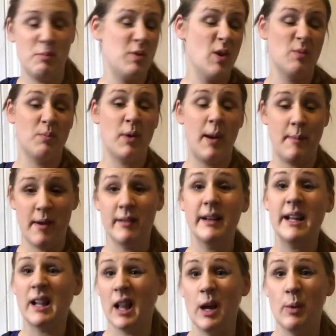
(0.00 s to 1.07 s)
got
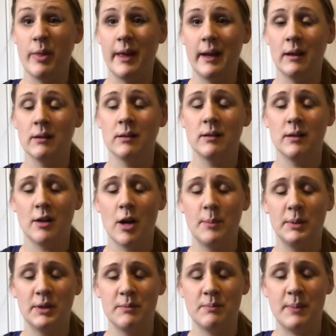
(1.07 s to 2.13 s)
primarily clothing, a
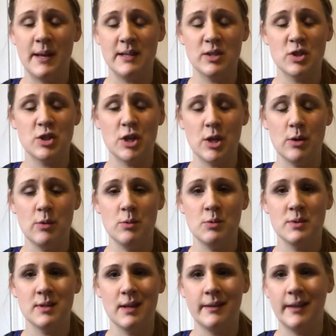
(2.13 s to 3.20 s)
couple of pairs of
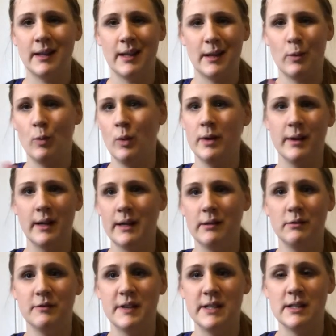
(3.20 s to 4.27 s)
shoes, and then like one
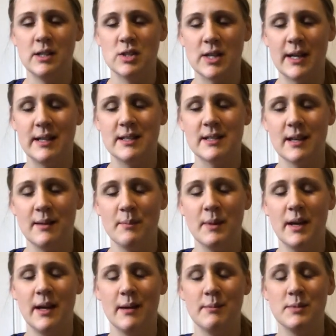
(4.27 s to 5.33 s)
little vintage
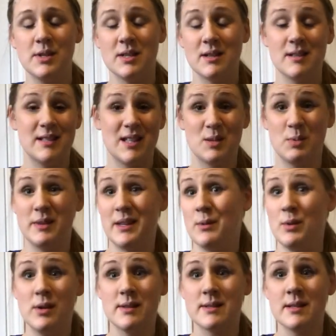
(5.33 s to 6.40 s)
item, just because that's what
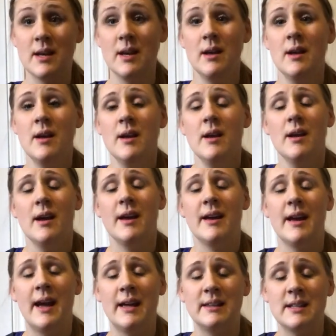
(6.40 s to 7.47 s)
there was
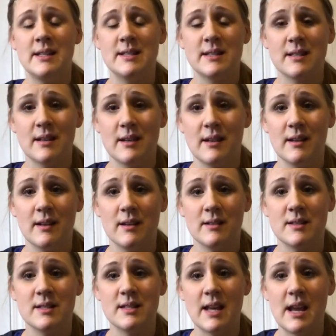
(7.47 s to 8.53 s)
at these
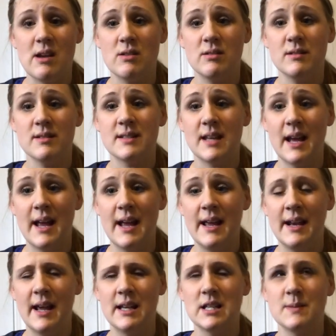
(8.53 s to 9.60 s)
sales.
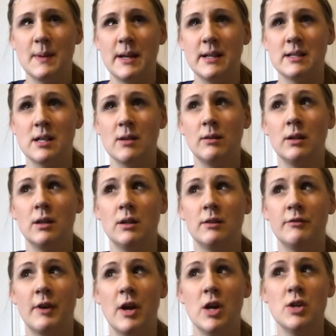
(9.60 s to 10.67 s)
And I spent a total
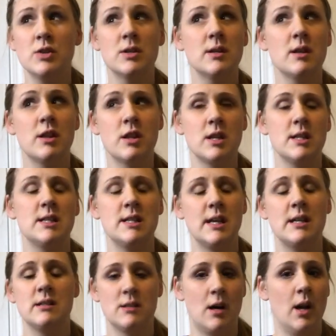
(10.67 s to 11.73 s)
of
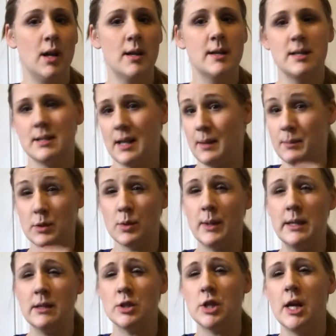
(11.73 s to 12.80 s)
$138 like
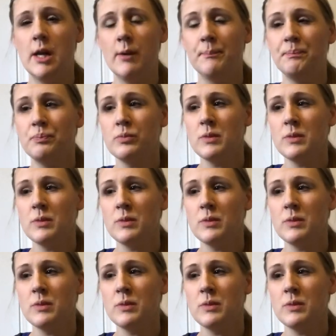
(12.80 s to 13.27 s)
between the two,